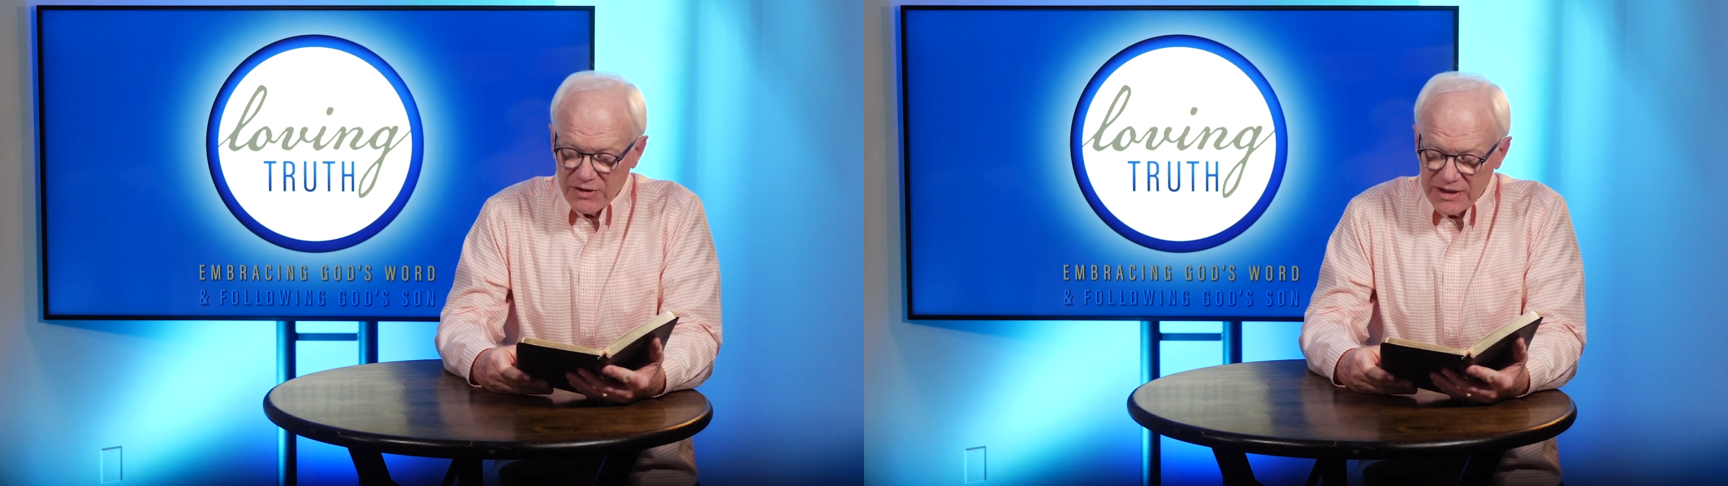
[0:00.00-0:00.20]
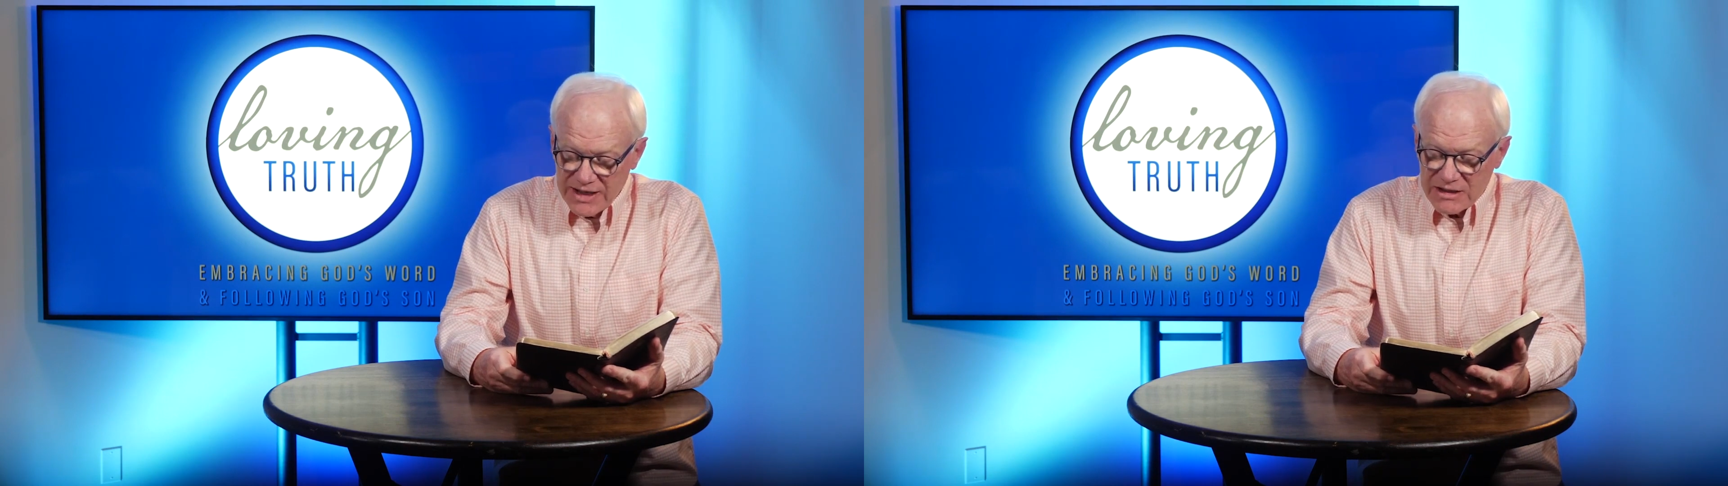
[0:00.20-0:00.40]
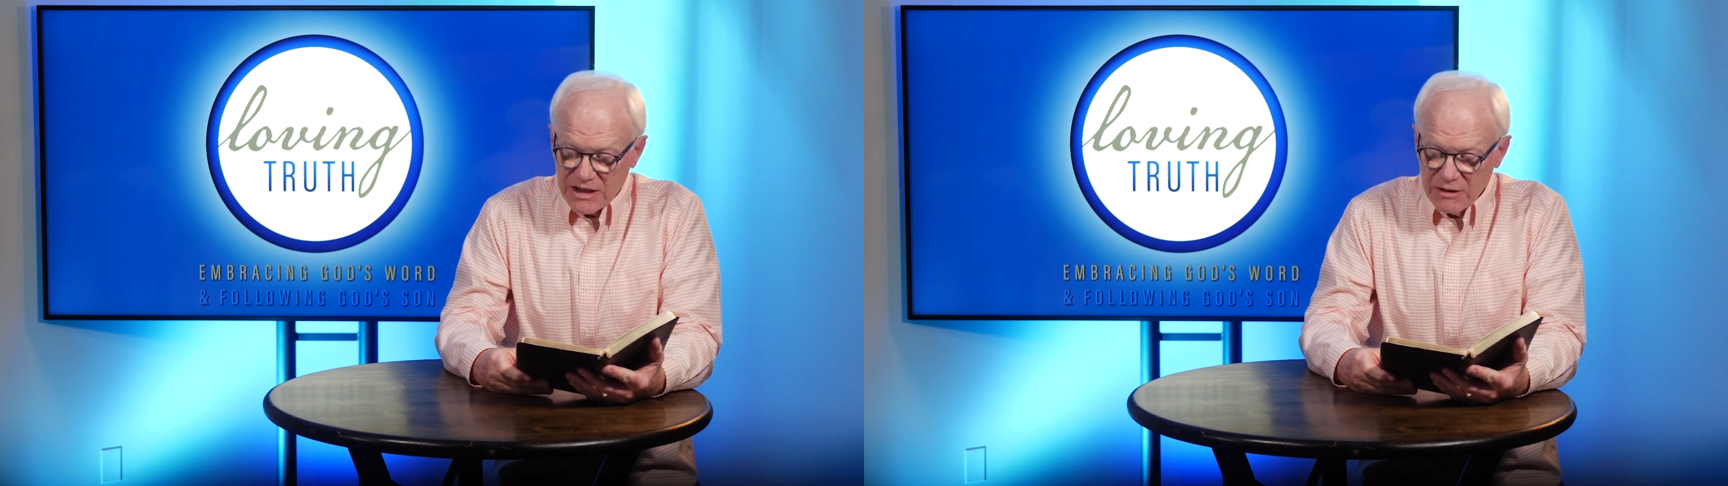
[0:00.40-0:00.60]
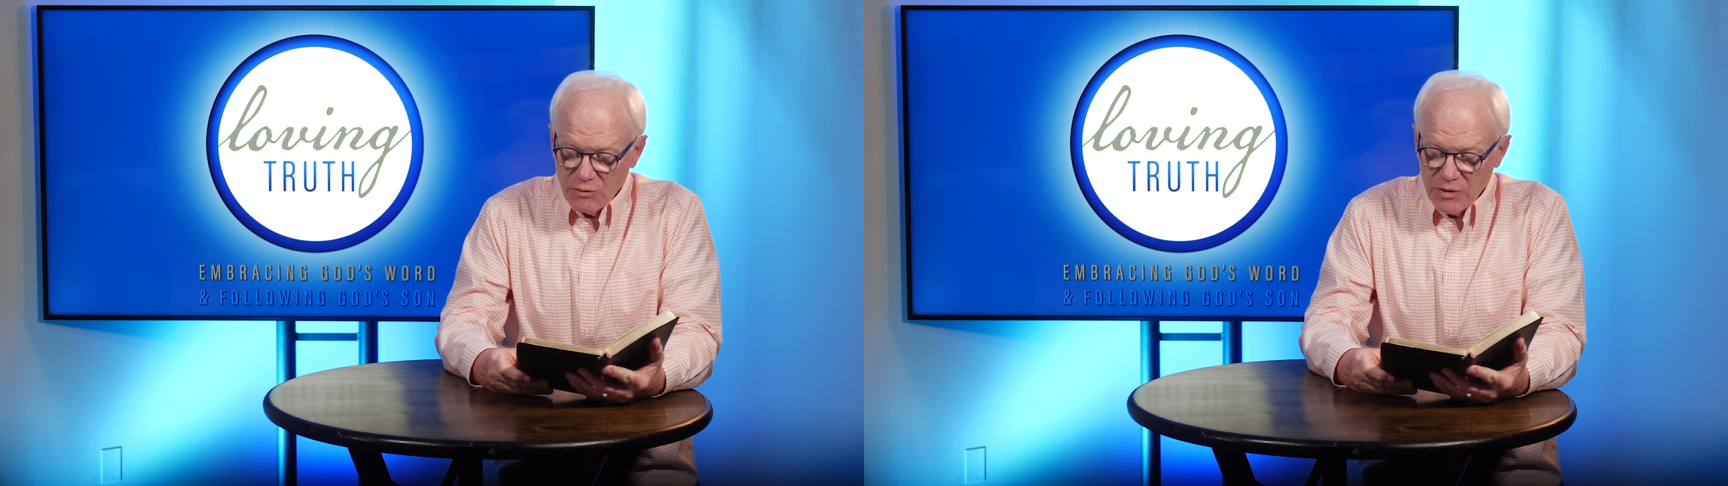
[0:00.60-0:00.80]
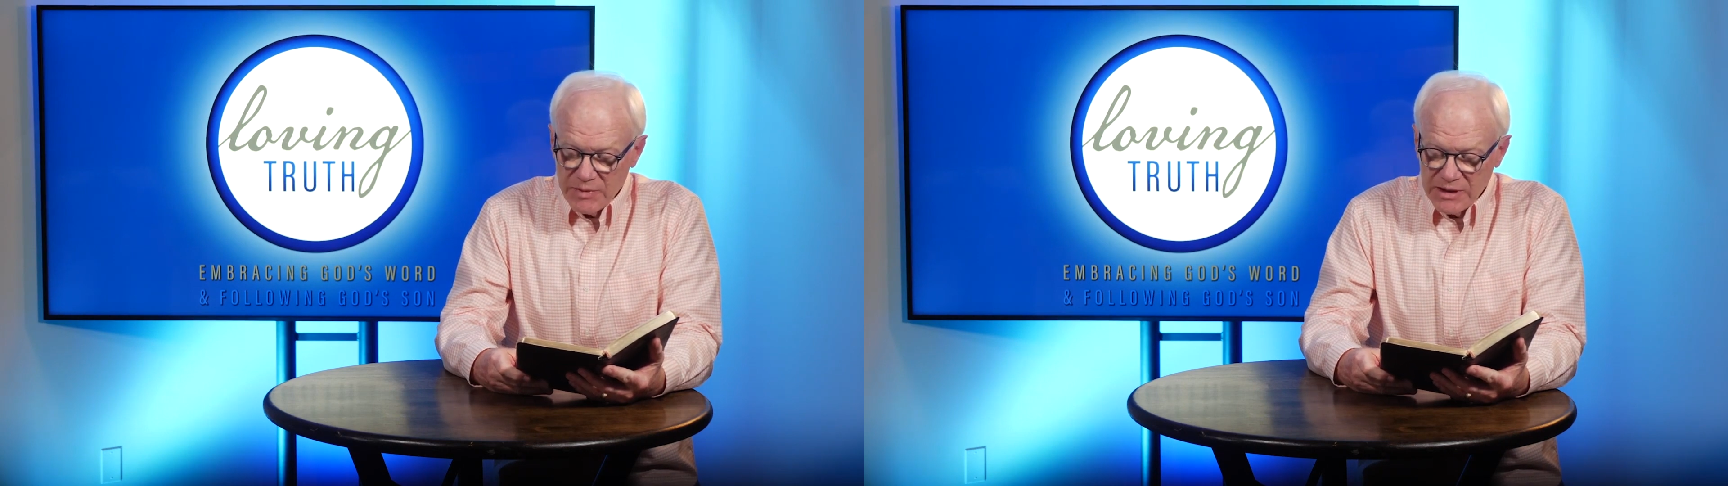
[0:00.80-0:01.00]
of the desolate
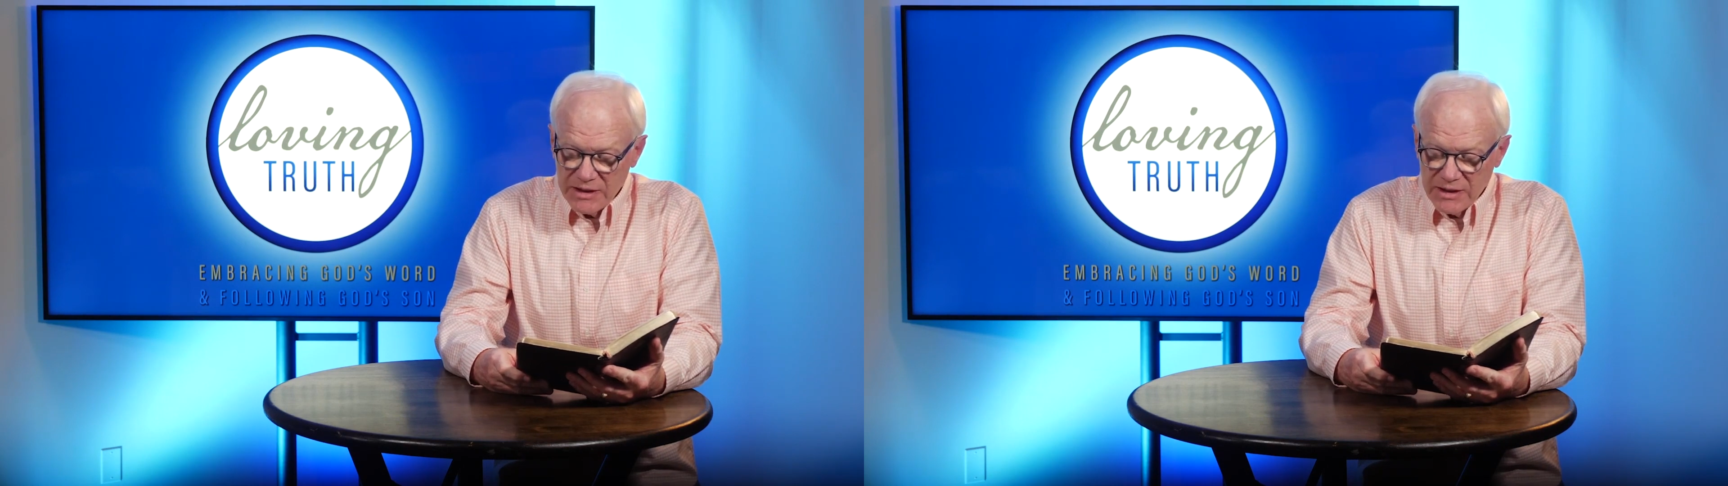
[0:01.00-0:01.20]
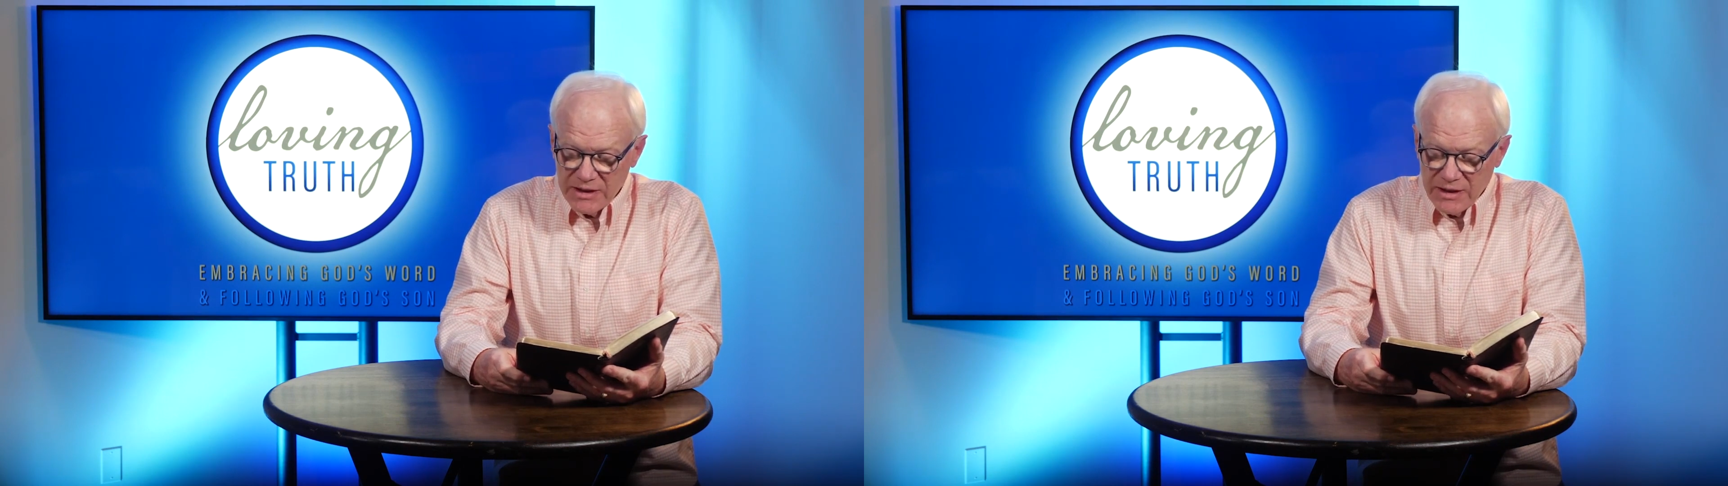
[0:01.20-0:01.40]
woman